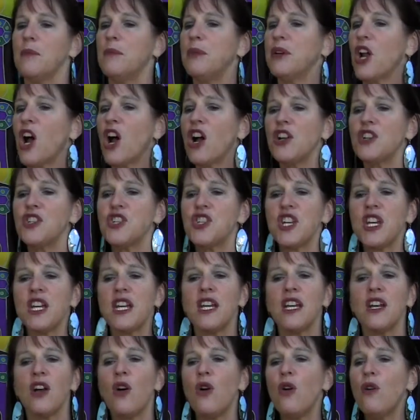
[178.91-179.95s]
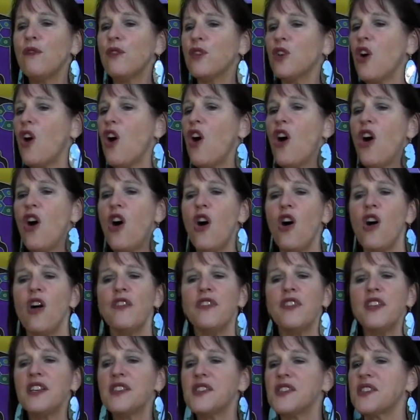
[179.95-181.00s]
But arching over
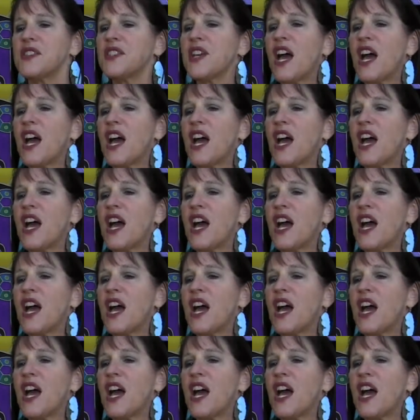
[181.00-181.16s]
all this